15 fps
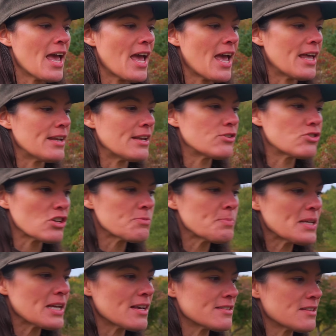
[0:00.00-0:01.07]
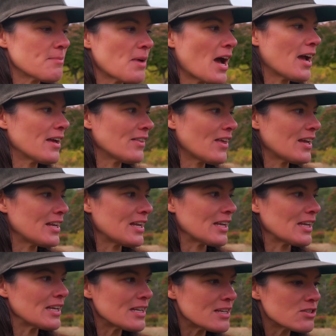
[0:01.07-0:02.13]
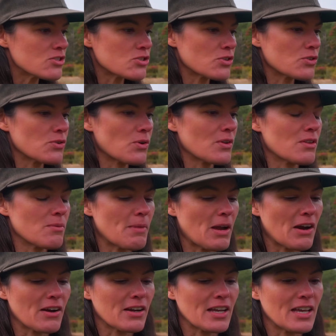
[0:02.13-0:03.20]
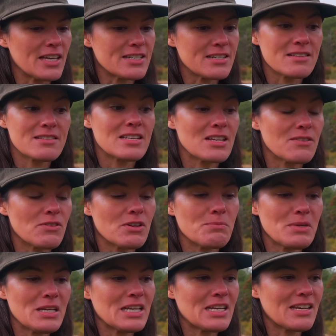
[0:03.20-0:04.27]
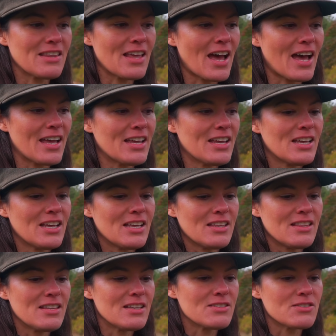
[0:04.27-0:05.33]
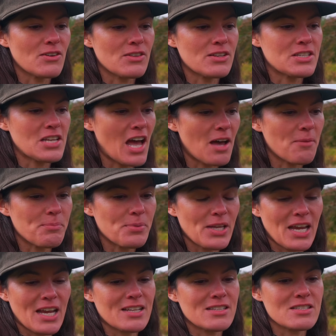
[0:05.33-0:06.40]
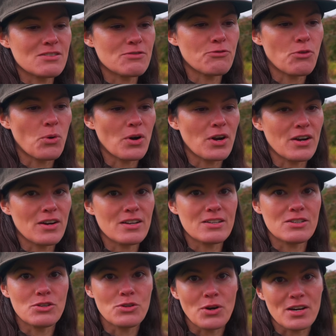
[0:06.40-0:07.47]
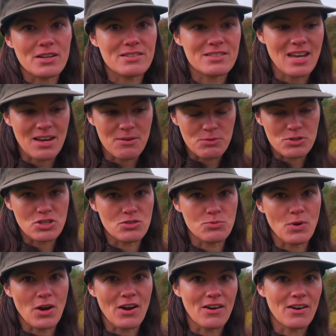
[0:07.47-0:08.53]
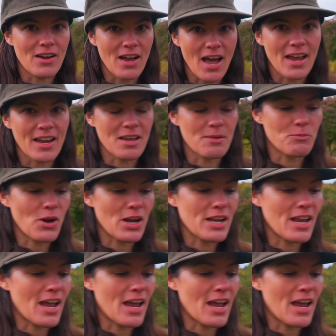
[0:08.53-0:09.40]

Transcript: And just because I'm highlighting Eastern North America, it doesn't even mean that these are the top plants for New York State, which is where I am right